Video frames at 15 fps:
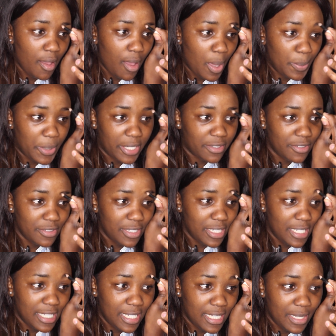pregnant.
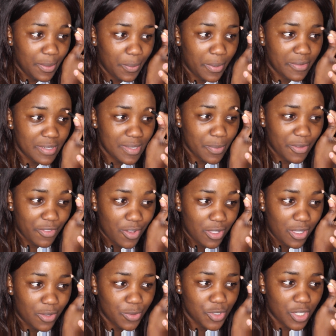Whereas with our
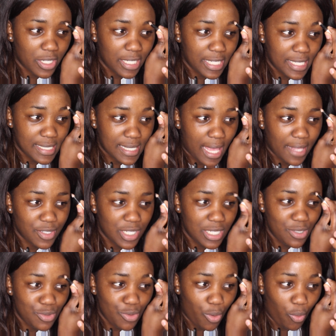culture, it's actually
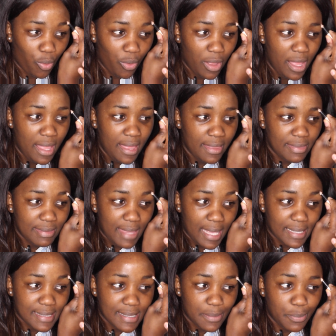not
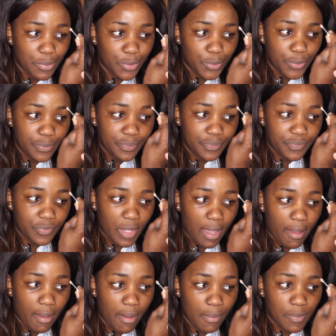that simple.
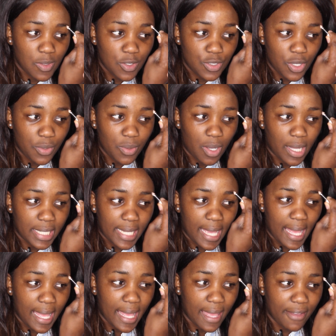You don't kind of
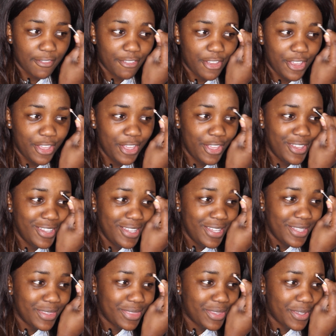have
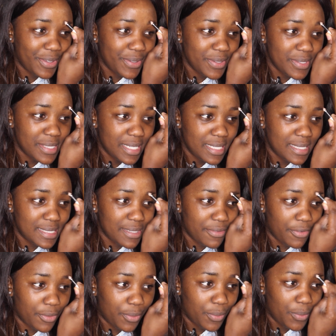those
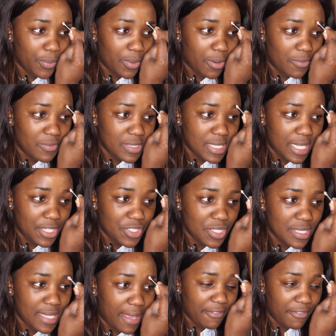difficult
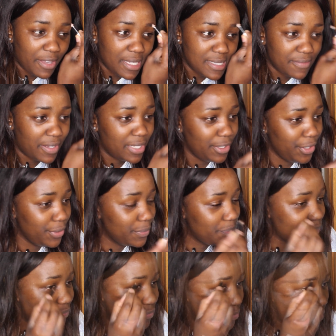conversations face value.
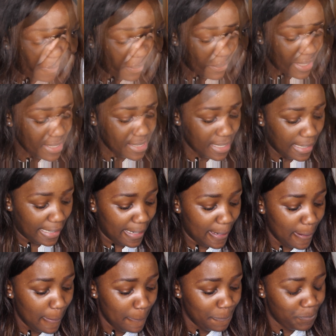But
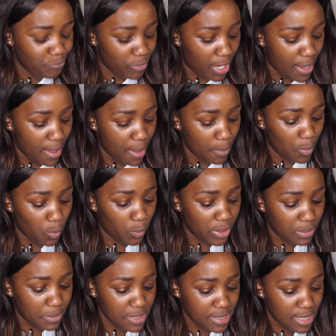basically,
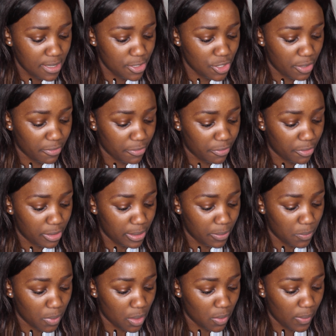we'd been seeing each other for a
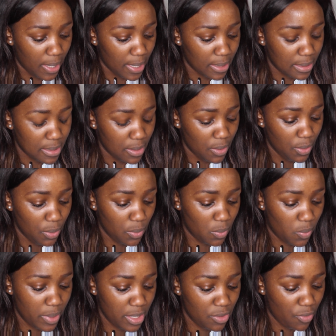little while, and
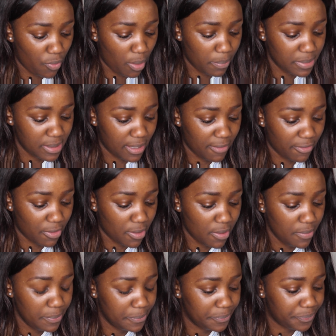we grew up
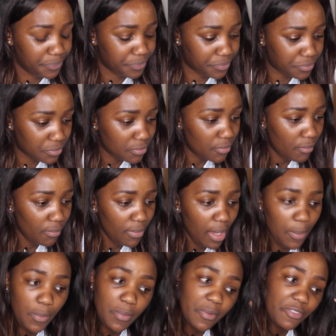together
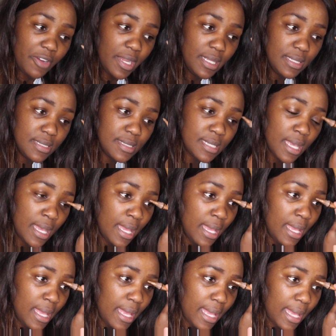and we were friends
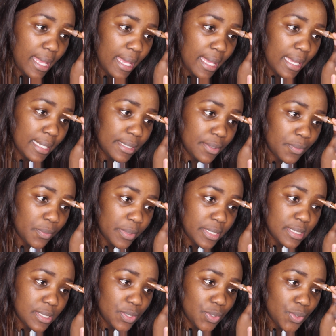and
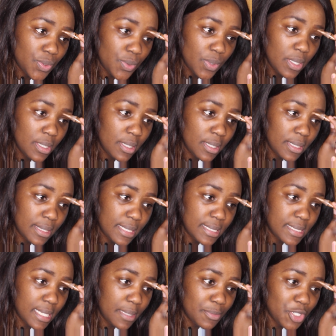went to
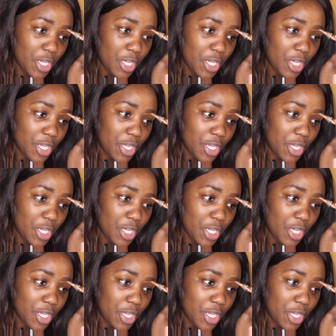the same